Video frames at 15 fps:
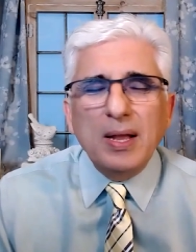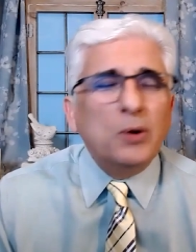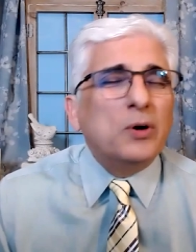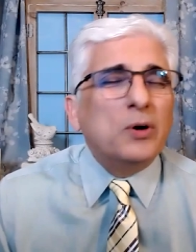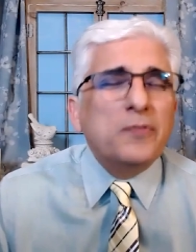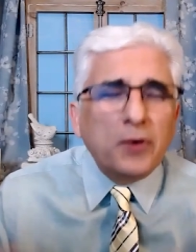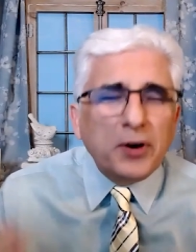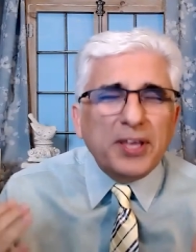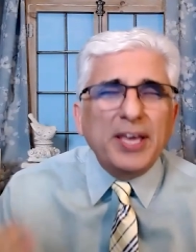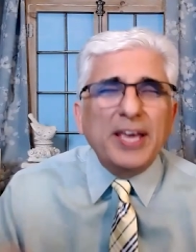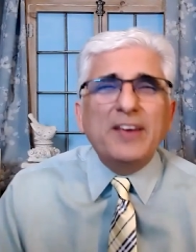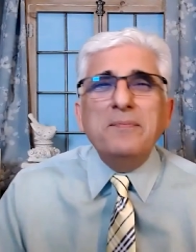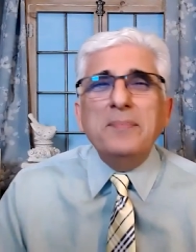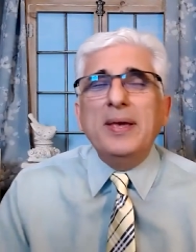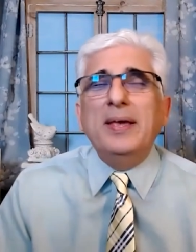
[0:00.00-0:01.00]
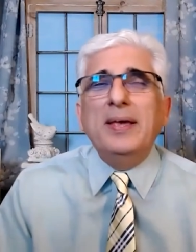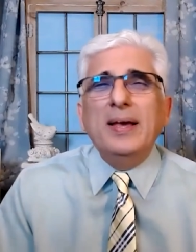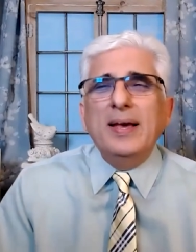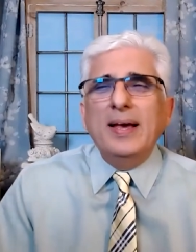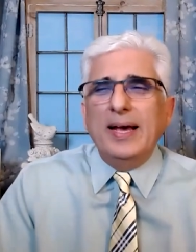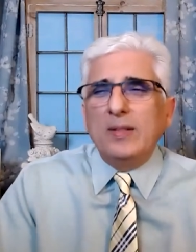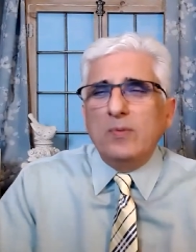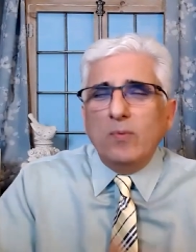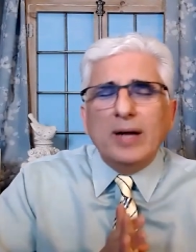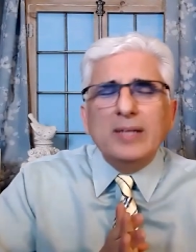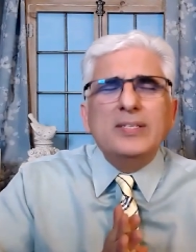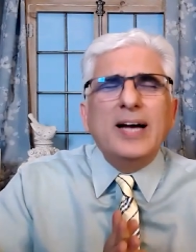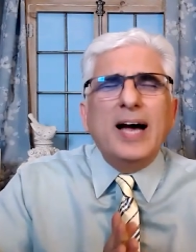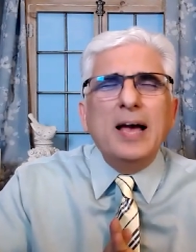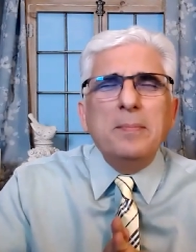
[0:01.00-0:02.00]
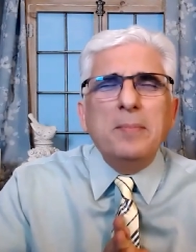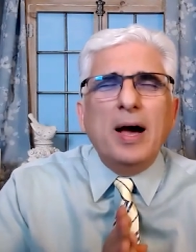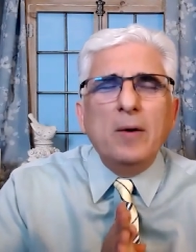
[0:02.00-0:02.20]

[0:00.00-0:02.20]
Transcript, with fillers: Lord, forgive me. At one time,